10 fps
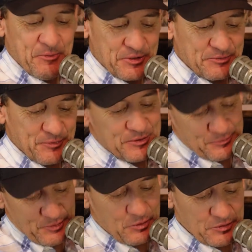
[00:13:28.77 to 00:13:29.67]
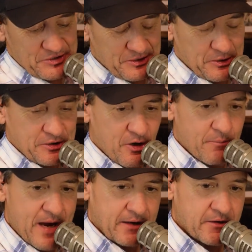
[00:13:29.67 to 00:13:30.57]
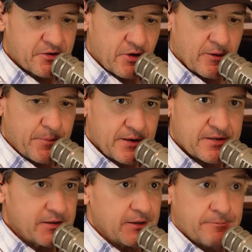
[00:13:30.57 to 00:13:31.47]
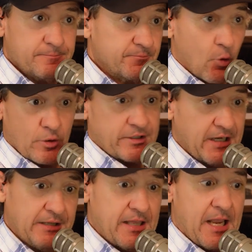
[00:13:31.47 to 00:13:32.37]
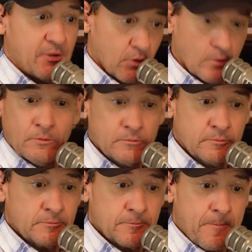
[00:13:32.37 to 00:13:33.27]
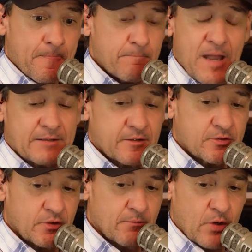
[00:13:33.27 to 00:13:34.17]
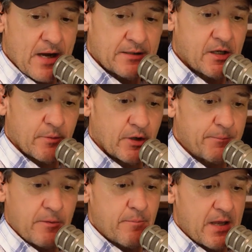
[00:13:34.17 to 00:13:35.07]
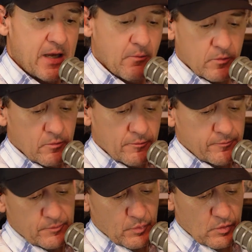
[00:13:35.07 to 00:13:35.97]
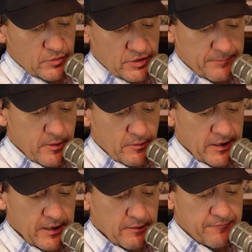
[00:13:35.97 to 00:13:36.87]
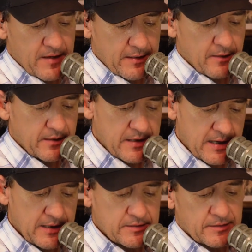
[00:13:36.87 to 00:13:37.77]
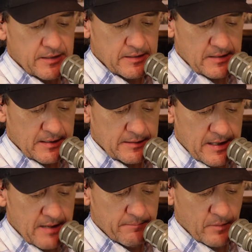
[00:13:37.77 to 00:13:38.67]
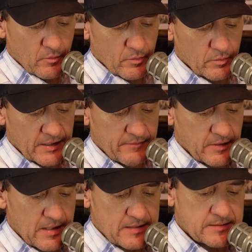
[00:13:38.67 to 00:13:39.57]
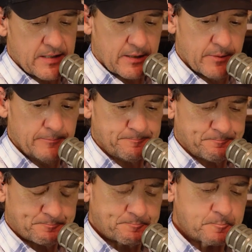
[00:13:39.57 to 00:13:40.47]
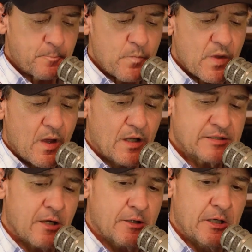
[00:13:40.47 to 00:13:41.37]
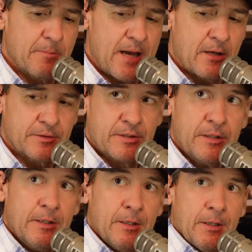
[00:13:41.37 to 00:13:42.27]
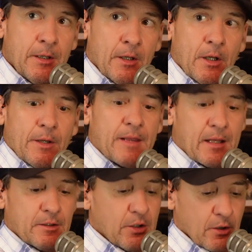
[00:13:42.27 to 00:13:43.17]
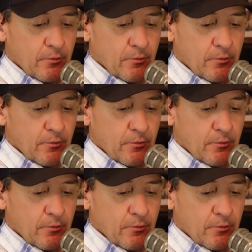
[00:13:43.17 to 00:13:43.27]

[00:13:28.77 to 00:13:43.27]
We're going to sit there and talk Back to the Strip. It's the 14th annual Back to the Strip ride coming up in May. We're going to jump on in and find out the dates and things like that. But we're leaving the last segment talking about that.